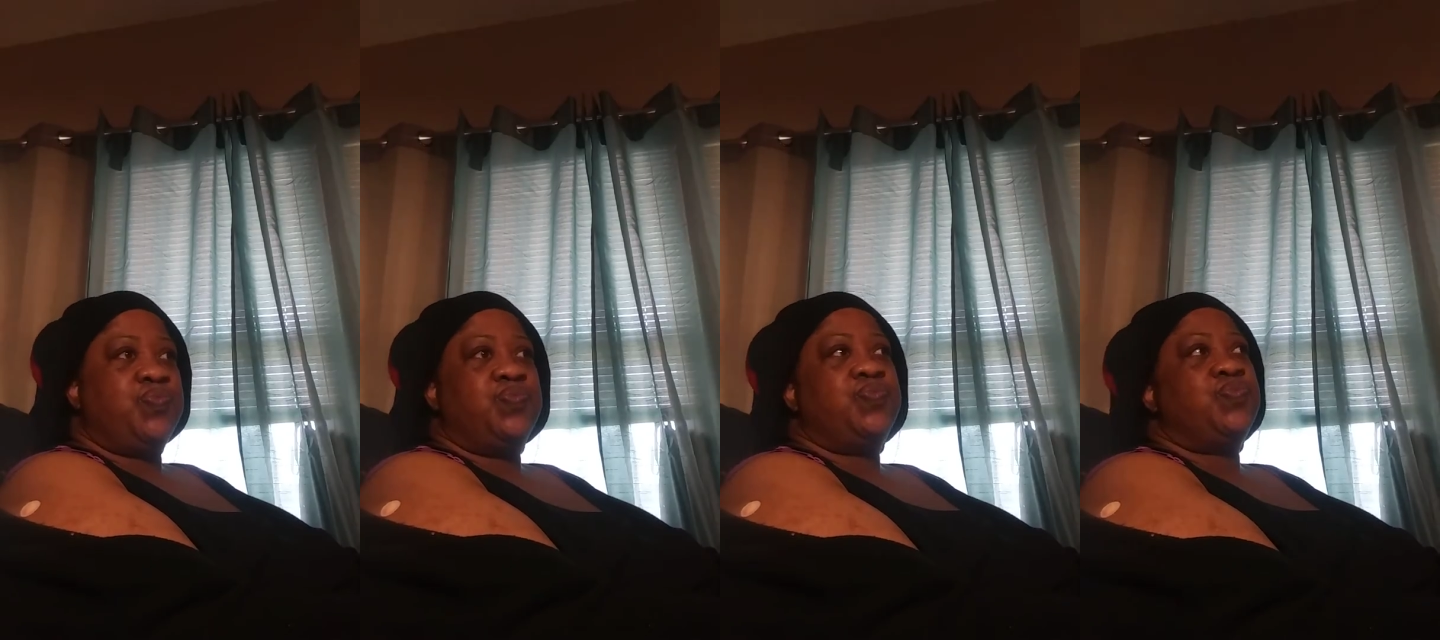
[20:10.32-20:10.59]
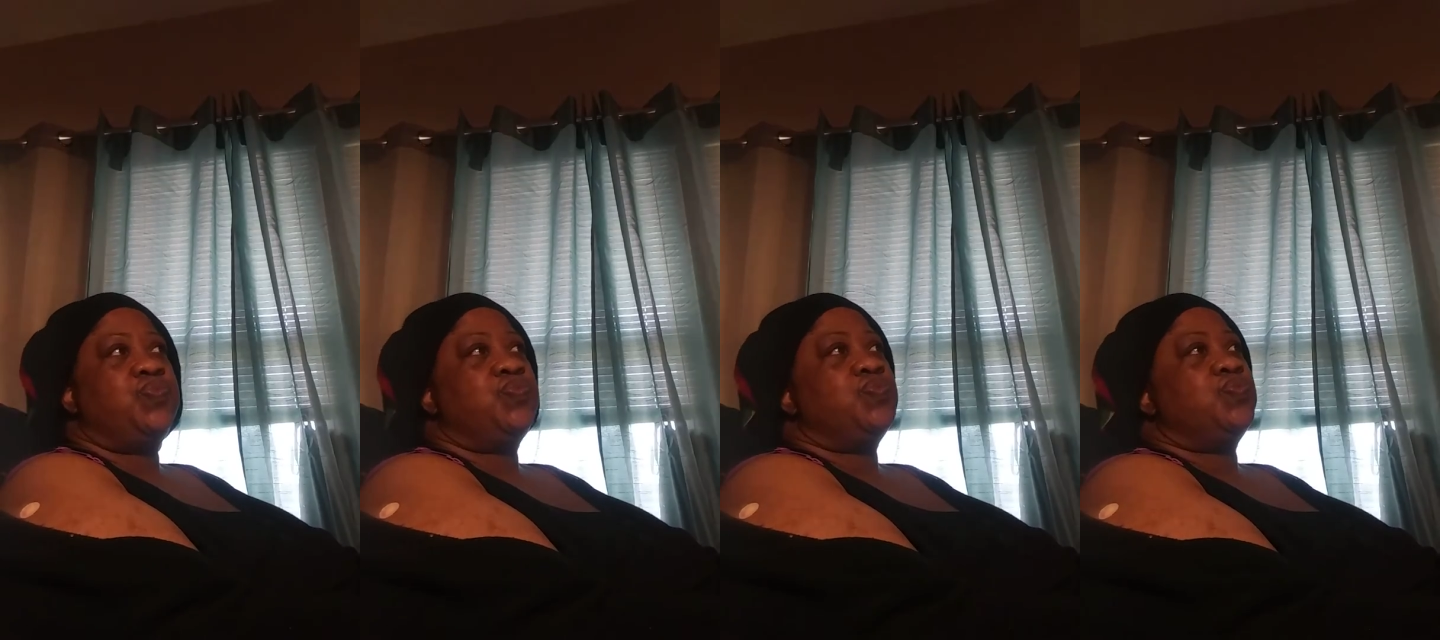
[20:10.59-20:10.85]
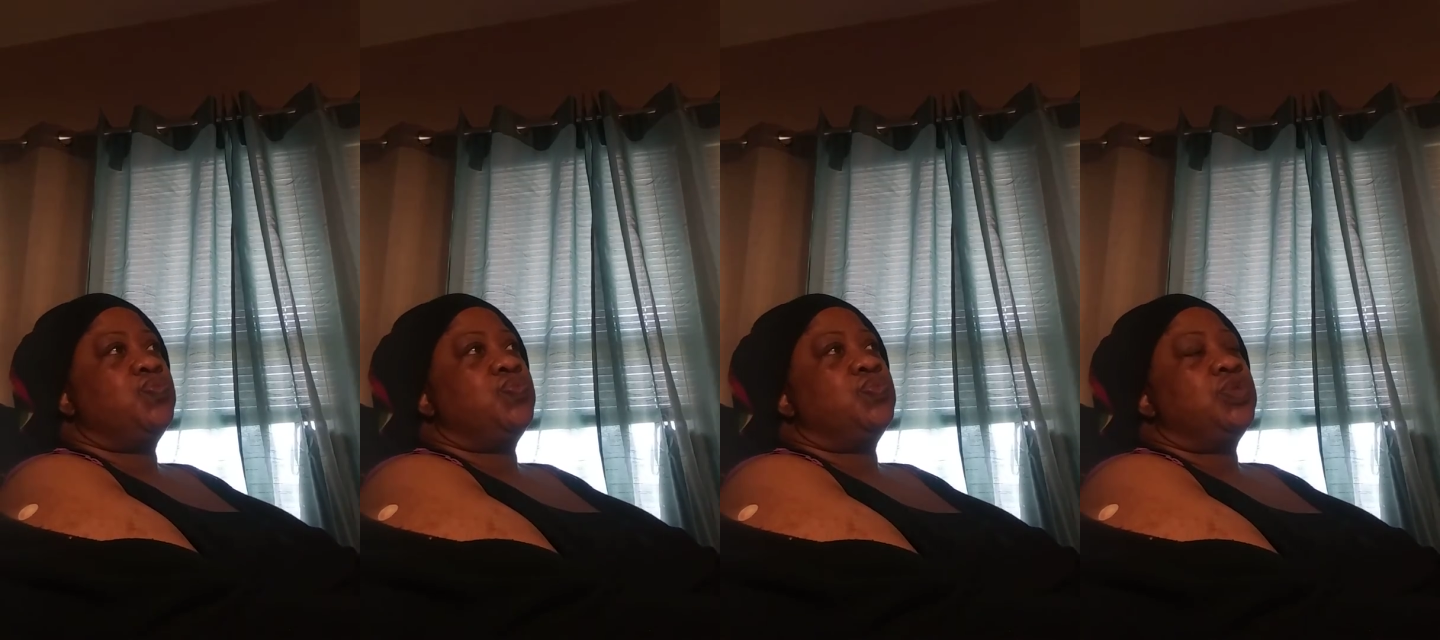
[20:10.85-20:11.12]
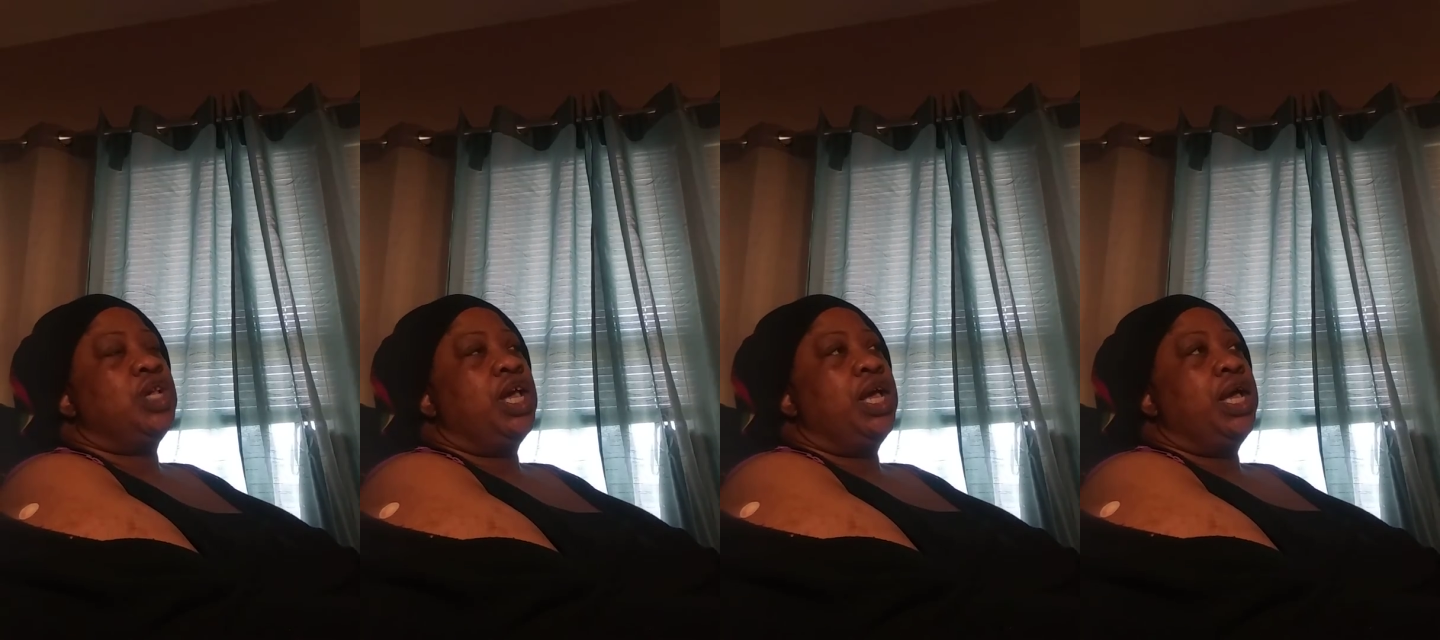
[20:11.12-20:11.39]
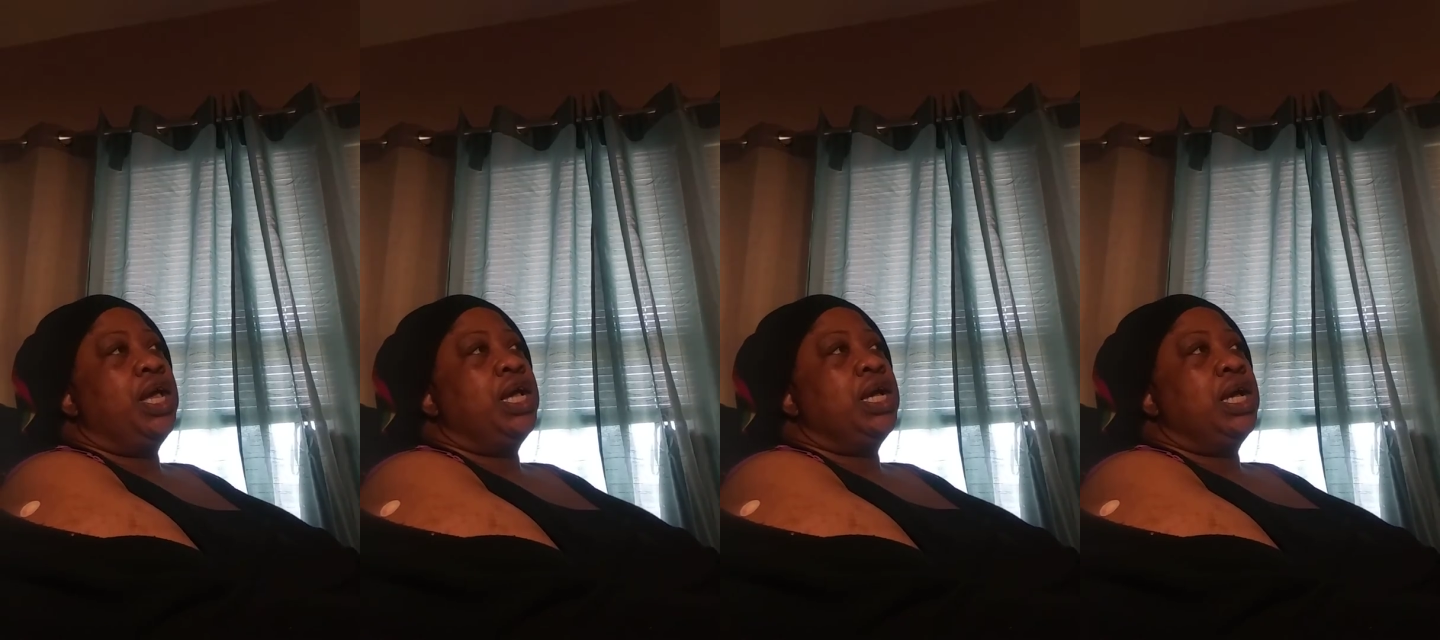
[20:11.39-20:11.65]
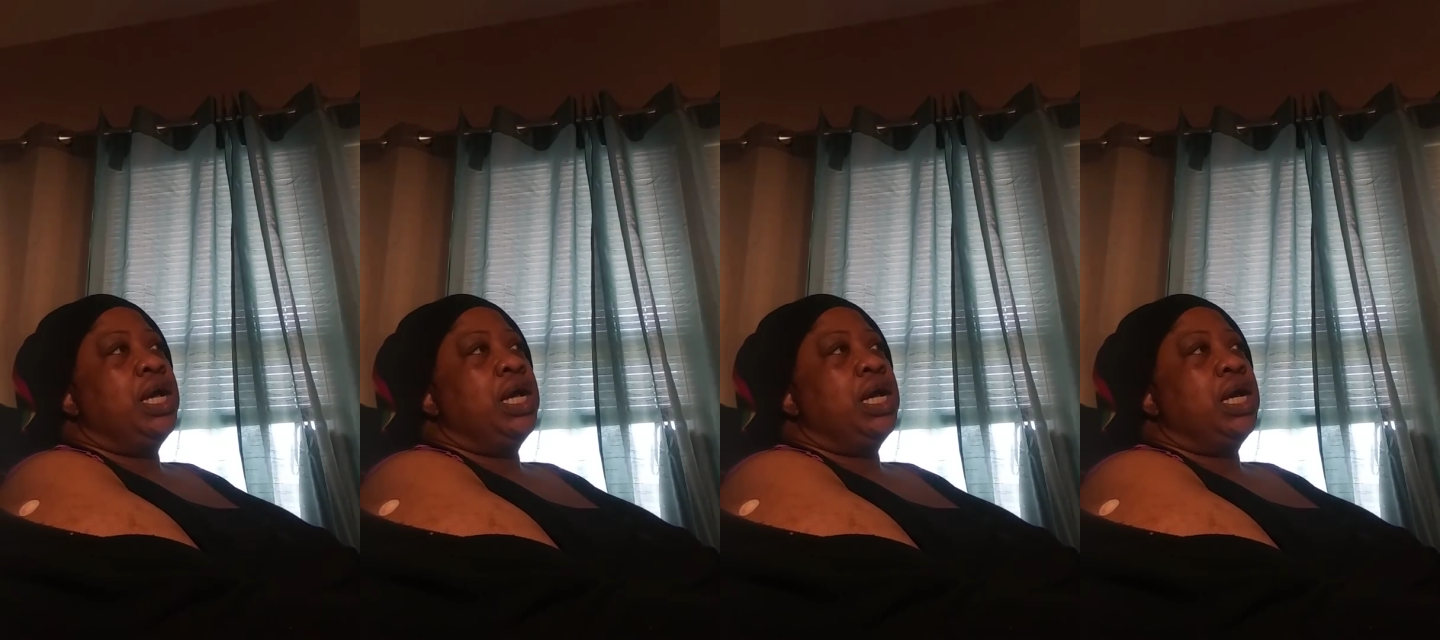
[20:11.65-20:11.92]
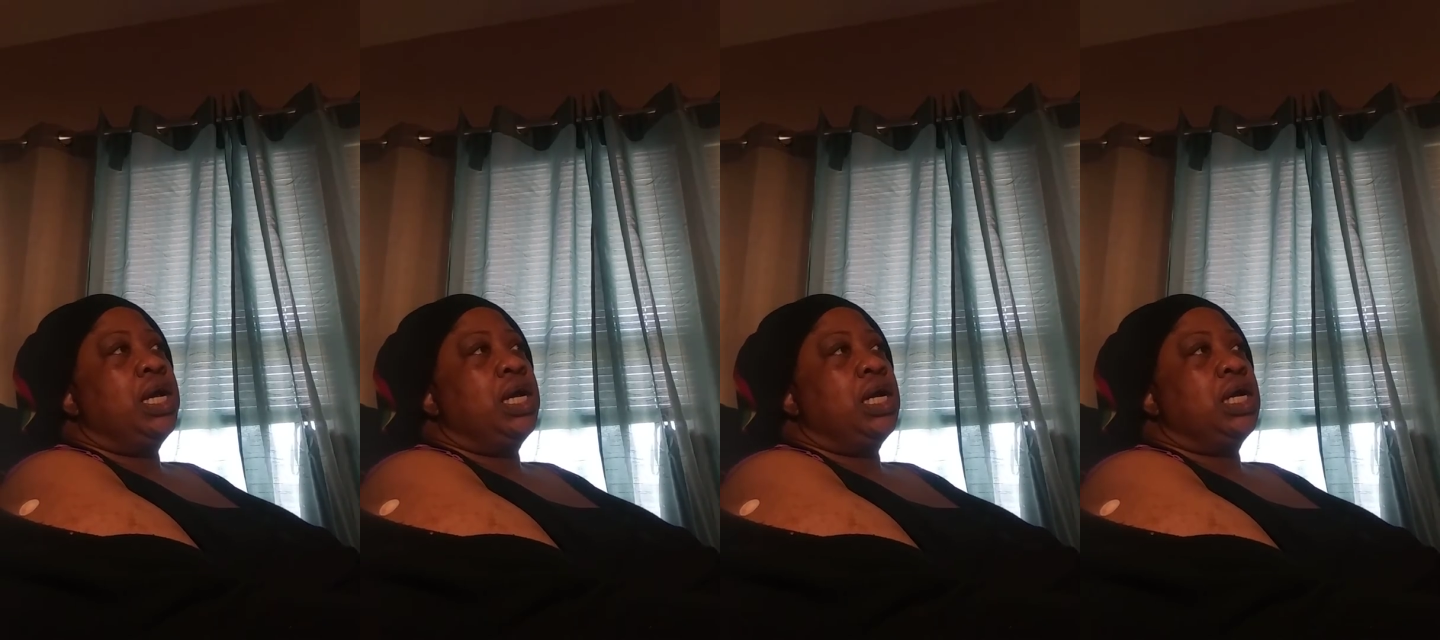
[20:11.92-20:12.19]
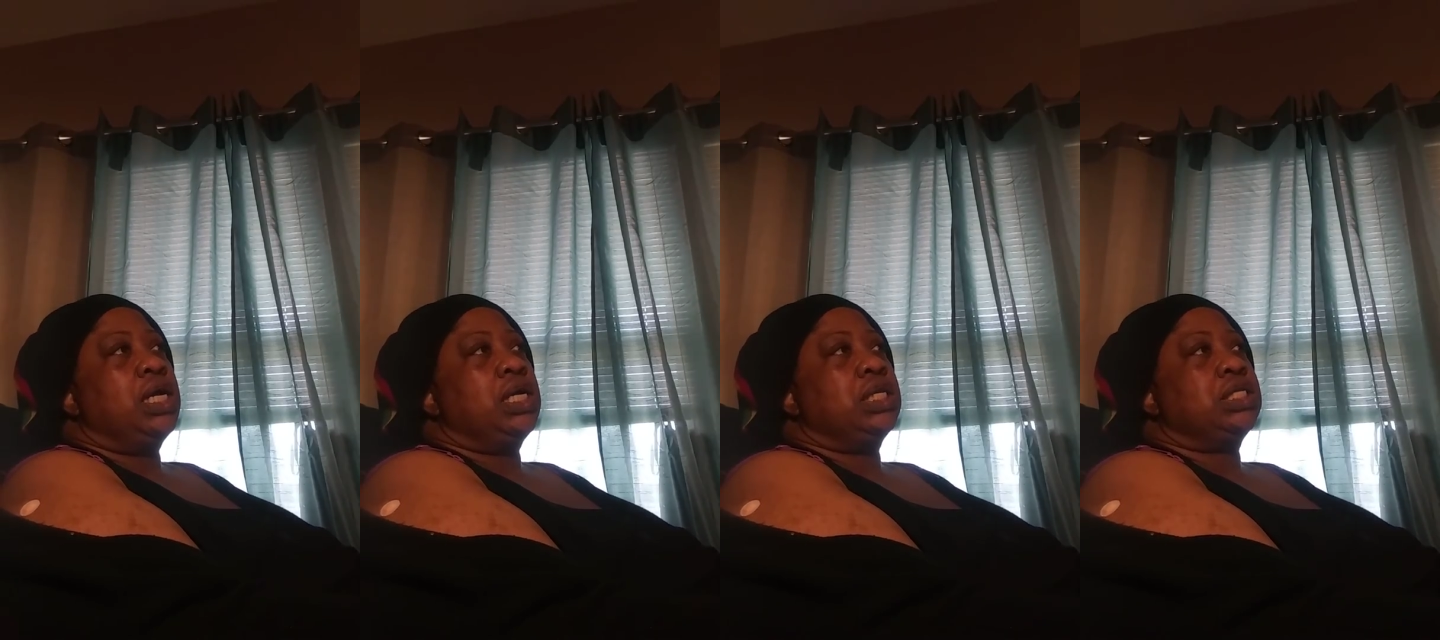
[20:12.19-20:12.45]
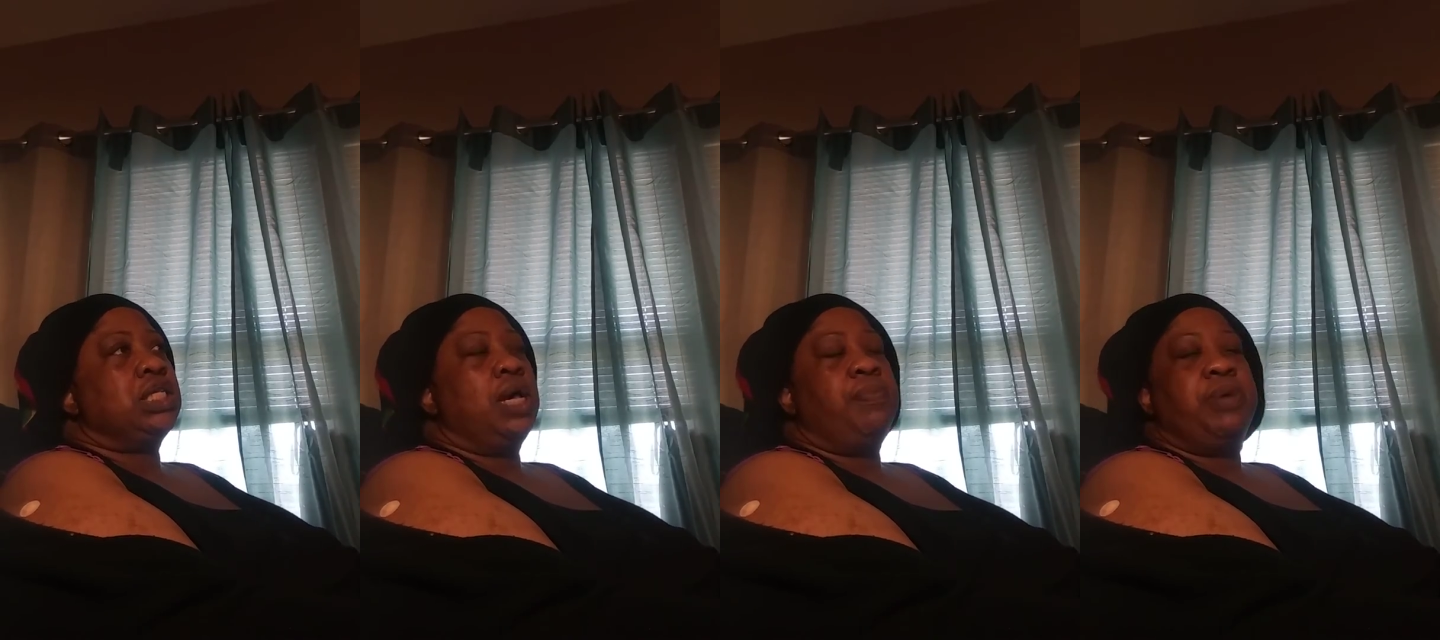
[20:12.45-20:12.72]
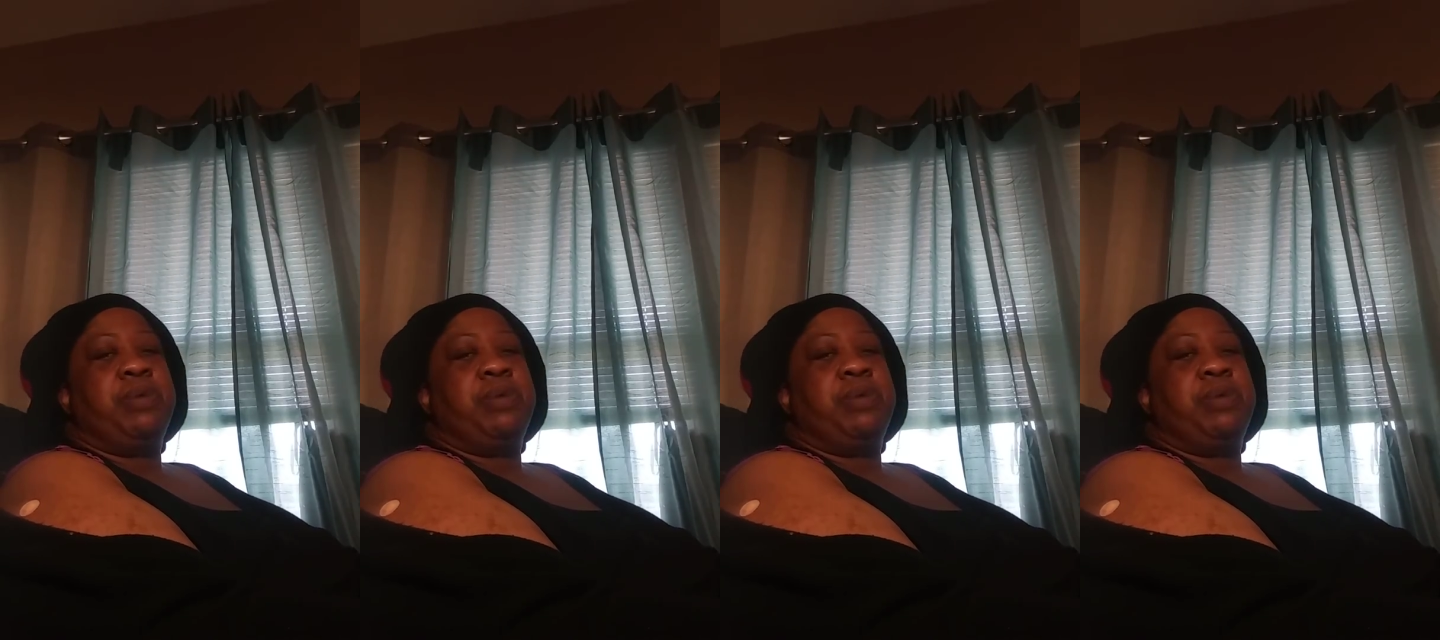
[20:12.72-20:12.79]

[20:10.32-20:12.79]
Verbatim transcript: Mm-hmm some